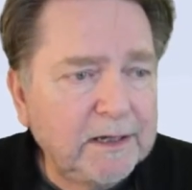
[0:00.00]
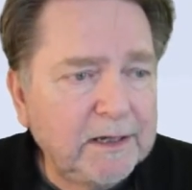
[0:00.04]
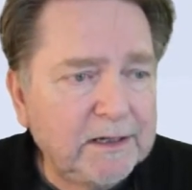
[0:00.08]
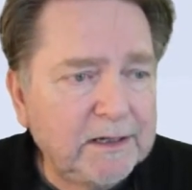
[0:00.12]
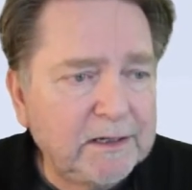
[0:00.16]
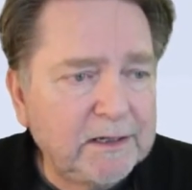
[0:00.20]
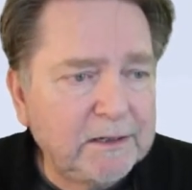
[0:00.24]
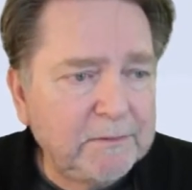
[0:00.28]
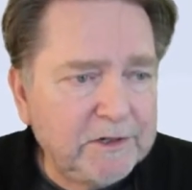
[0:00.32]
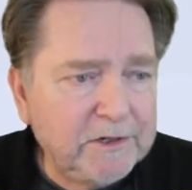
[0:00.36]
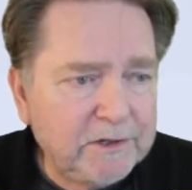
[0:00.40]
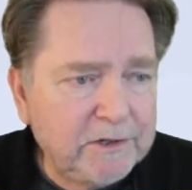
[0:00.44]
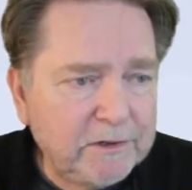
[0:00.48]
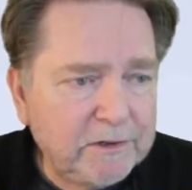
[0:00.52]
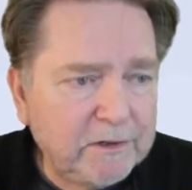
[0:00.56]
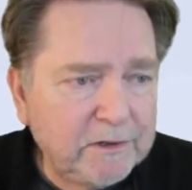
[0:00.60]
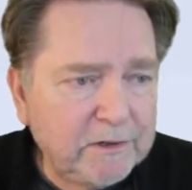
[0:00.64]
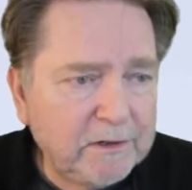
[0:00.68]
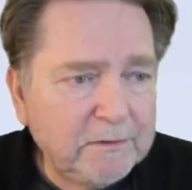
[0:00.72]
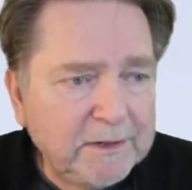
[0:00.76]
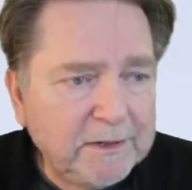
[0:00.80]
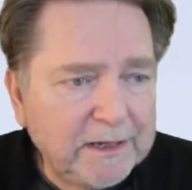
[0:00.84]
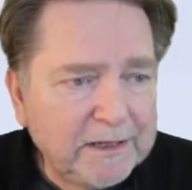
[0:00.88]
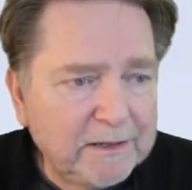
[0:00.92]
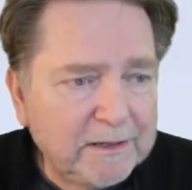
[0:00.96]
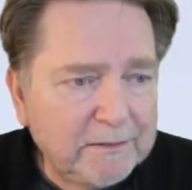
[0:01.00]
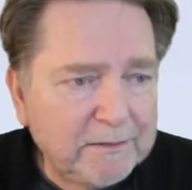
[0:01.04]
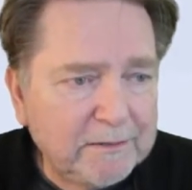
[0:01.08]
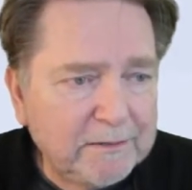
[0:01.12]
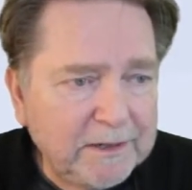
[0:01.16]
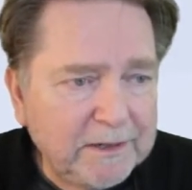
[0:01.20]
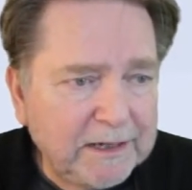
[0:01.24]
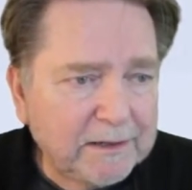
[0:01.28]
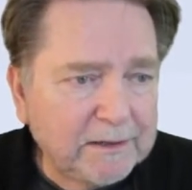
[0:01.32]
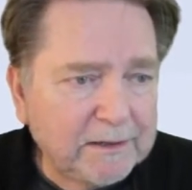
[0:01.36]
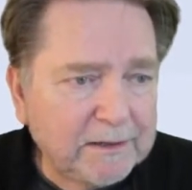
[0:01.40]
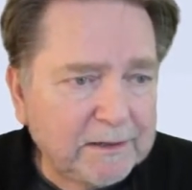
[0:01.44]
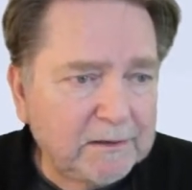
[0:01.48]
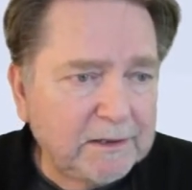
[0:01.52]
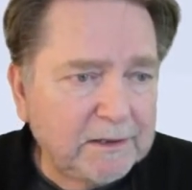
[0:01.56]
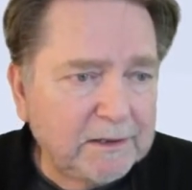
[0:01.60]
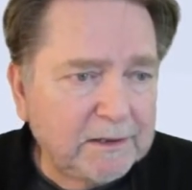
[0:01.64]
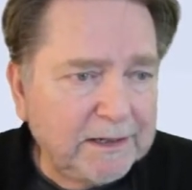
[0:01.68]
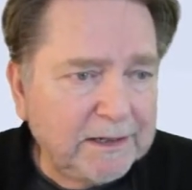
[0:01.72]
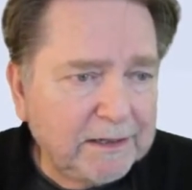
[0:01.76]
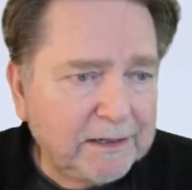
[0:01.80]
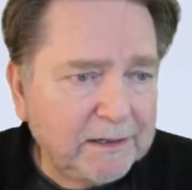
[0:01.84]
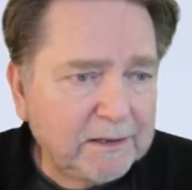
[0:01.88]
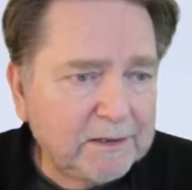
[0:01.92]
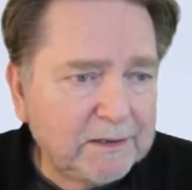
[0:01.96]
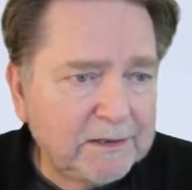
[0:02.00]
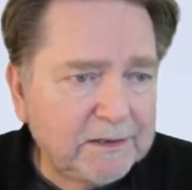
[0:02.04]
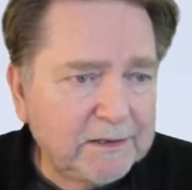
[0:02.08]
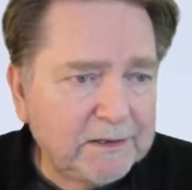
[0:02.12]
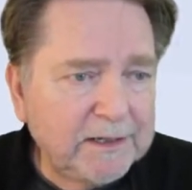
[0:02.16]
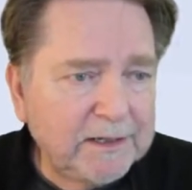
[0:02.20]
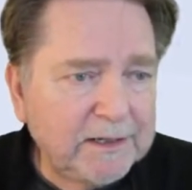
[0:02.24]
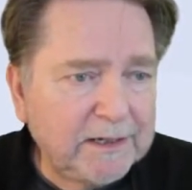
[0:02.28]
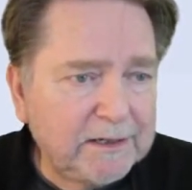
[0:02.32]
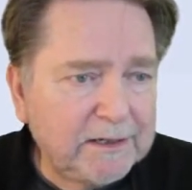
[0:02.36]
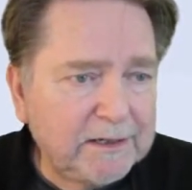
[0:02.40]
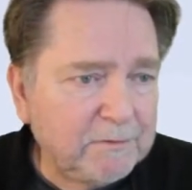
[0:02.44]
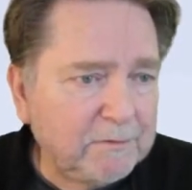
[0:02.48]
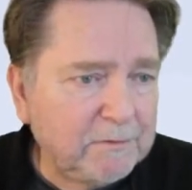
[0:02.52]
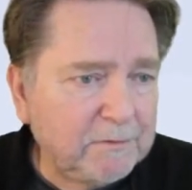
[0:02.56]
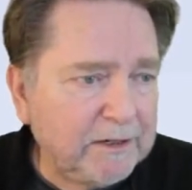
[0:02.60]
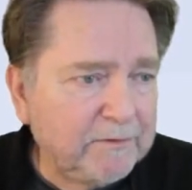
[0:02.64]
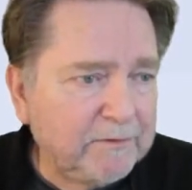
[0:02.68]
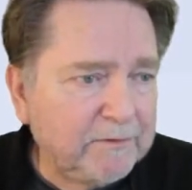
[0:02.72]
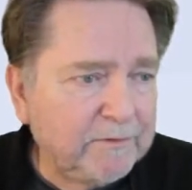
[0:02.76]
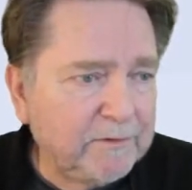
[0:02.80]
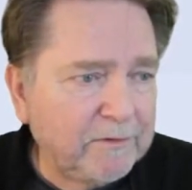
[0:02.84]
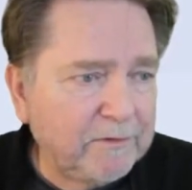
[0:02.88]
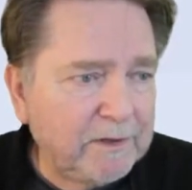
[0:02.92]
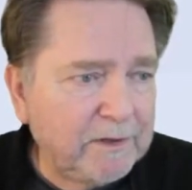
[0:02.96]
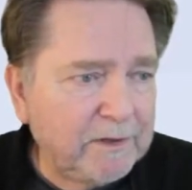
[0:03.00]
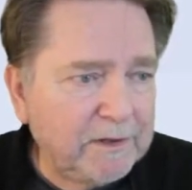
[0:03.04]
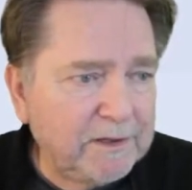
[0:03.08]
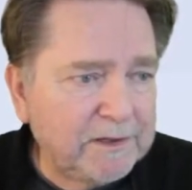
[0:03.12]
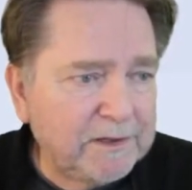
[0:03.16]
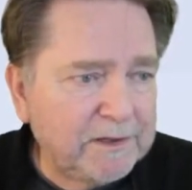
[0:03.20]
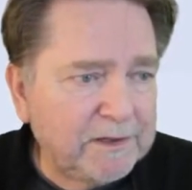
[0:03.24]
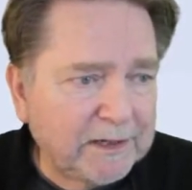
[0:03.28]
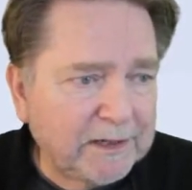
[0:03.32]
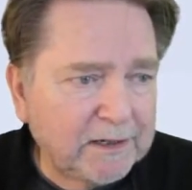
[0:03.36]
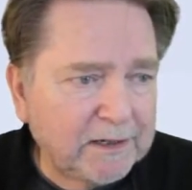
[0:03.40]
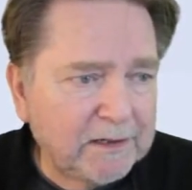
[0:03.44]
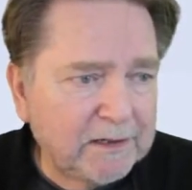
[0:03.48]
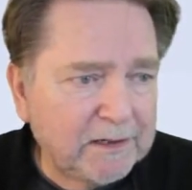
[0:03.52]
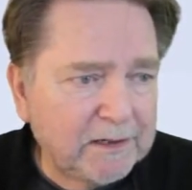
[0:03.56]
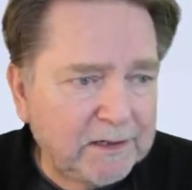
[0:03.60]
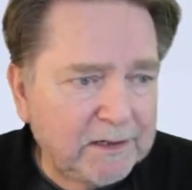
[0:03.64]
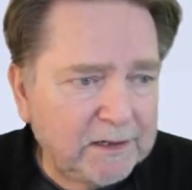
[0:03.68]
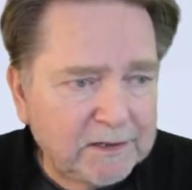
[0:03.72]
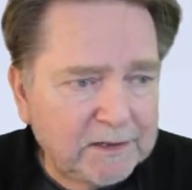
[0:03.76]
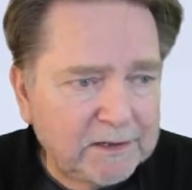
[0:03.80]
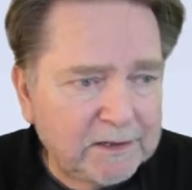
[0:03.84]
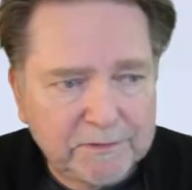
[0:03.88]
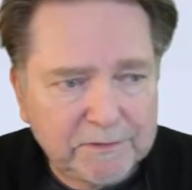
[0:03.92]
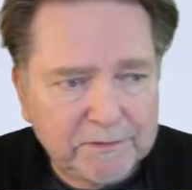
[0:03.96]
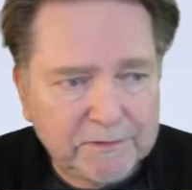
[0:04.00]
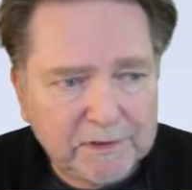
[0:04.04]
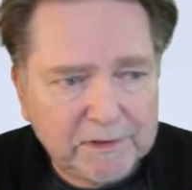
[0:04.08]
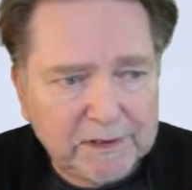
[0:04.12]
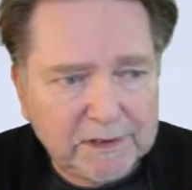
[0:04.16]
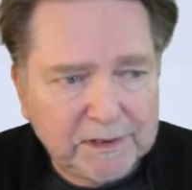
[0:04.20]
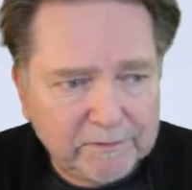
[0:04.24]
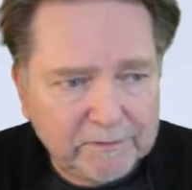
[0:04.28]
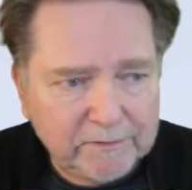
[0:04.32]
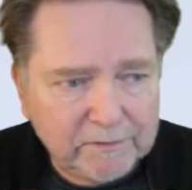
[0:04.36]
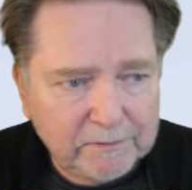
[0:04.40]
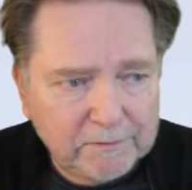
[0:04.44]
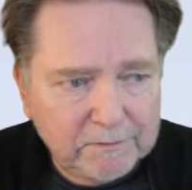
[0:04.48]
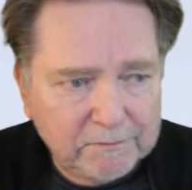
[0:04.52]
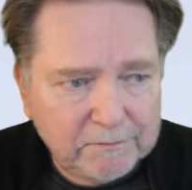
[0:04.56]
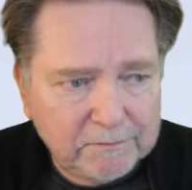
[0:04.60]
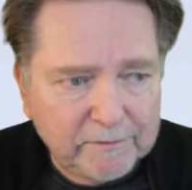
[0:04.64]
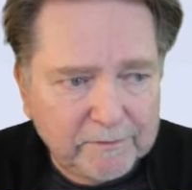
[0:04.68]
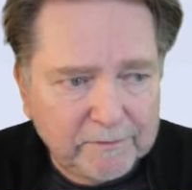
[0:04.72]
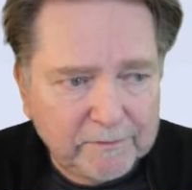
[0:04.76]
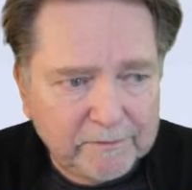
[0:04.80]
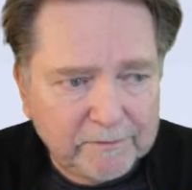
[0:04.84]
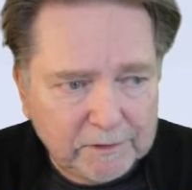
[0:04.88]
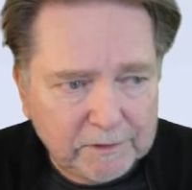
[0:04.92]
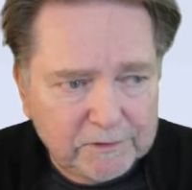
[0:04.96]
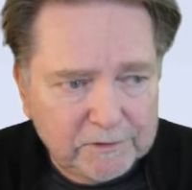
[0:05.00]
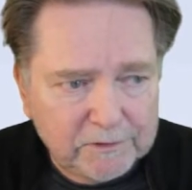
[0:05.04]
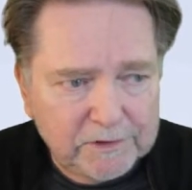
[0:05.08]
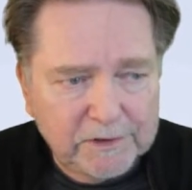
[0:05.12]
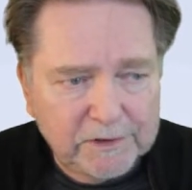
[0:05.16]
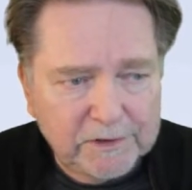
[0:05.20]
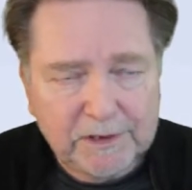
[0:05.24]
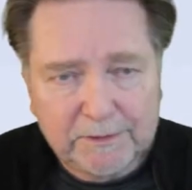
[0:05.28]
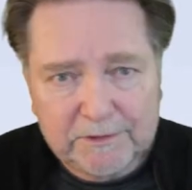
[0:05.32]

and to be sure, mathematical analysis had to wait for the Second Industrial Revolution.